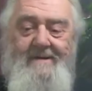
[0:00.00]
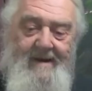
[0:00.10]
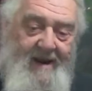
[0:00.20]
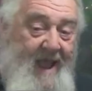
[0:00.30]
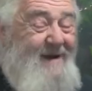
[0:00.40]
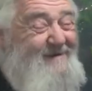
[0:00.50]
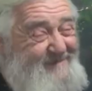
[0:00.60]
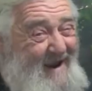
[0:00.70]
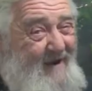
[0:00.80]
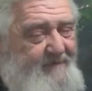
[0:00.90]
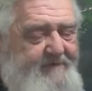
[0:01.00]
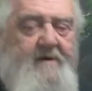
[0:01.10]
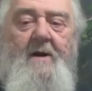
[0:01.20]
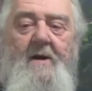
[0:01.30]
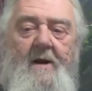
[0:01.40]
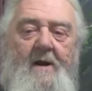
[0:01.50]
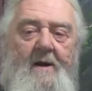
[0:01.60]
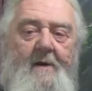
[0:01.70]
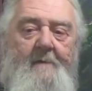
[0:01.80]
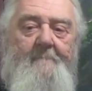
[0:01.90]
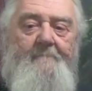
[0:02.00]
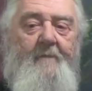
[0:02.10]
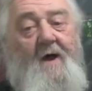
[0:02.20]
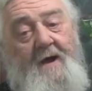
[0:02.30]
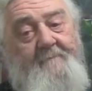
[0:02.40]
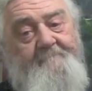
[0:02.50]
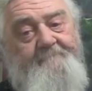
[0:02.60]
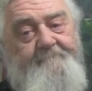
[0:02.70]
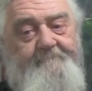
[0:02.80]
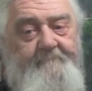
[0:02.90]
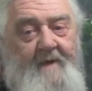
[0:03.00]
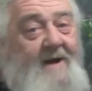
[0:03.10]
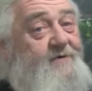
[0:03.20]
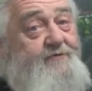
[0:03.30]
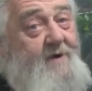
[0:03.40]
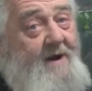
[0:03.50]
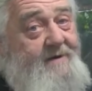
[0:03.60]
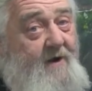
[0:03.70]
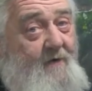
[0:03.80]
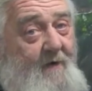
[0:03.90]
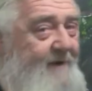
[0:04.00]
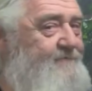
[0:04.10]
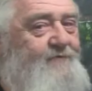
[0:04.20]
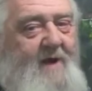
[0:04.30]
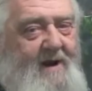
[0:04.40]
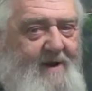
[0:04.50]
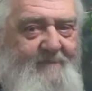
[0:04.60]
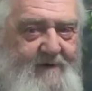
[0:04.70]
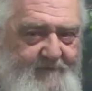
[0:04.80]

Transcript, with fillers: I kind of doubt it, uh, but I do not know. I do not have that